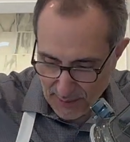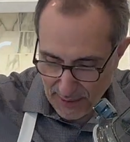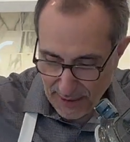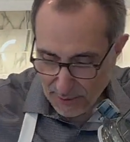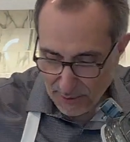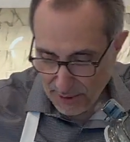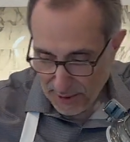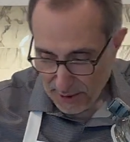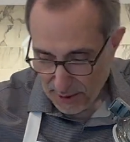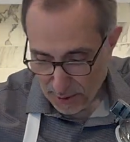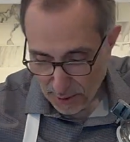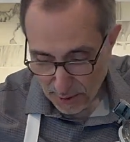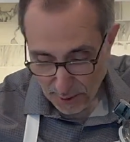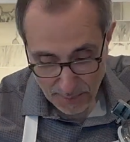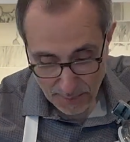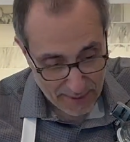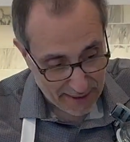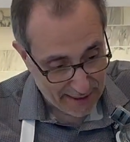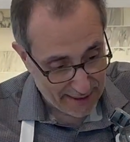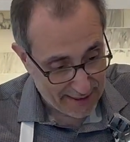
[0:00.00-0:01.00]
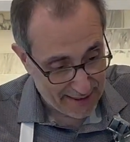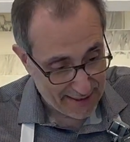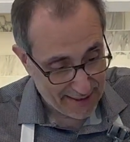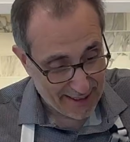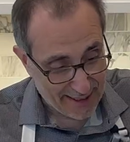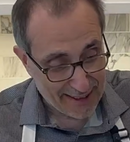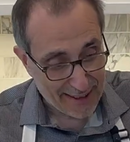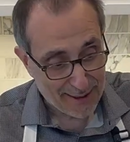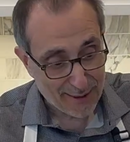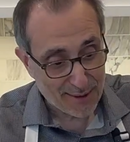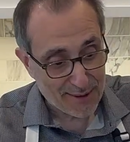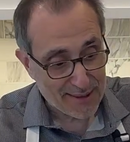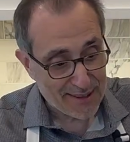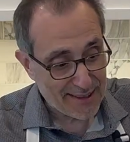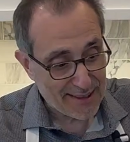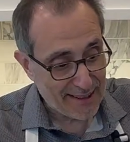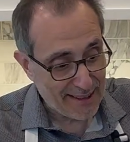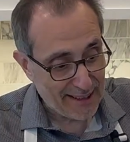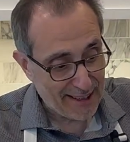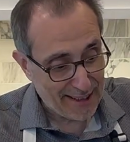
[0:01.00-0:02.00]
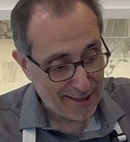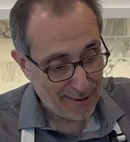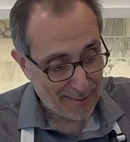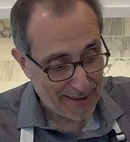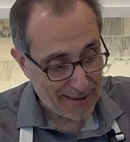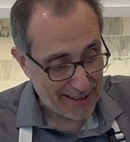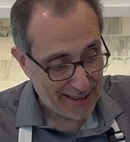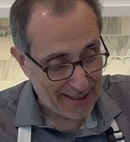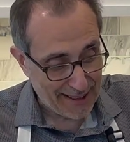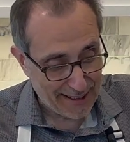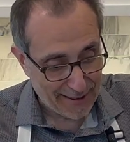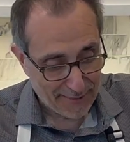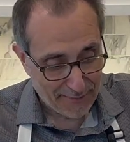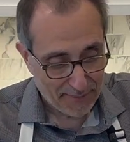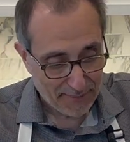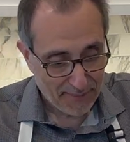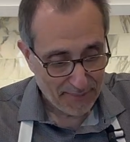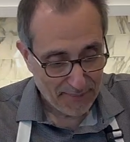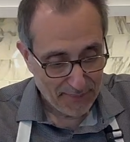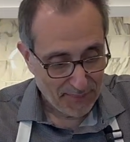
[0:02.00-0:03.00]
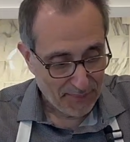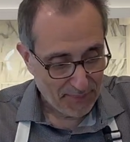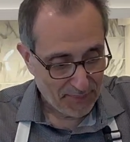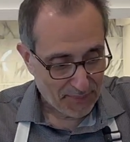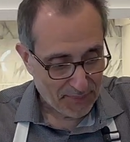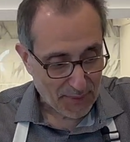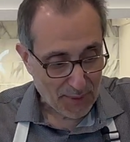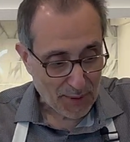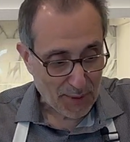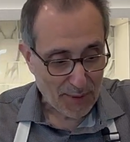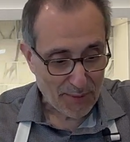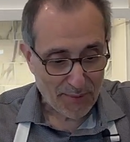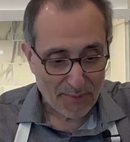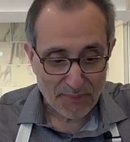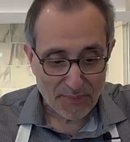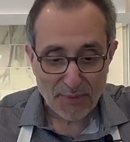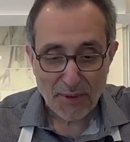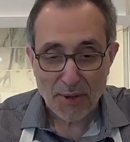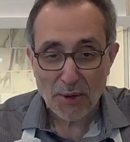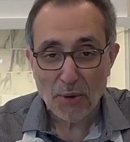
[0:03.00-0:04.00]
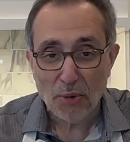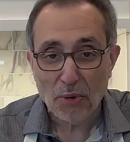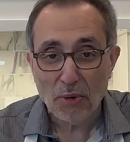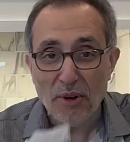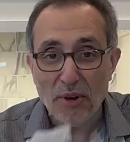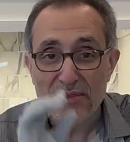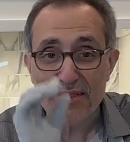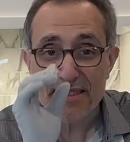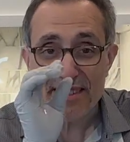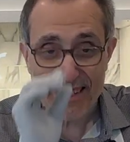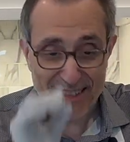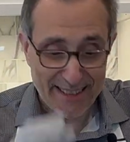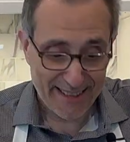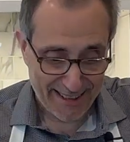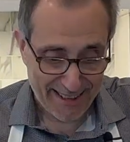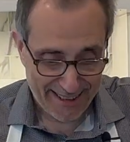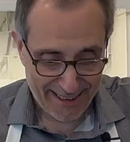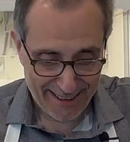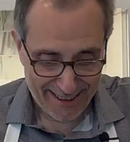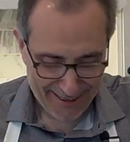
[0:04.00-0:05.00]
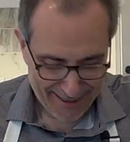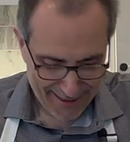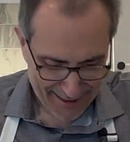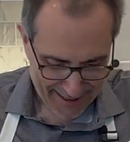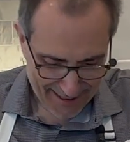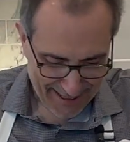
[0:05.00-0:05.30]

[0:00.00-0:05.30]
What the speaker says: when you open it, you get those itty bitty whiffs in there. It's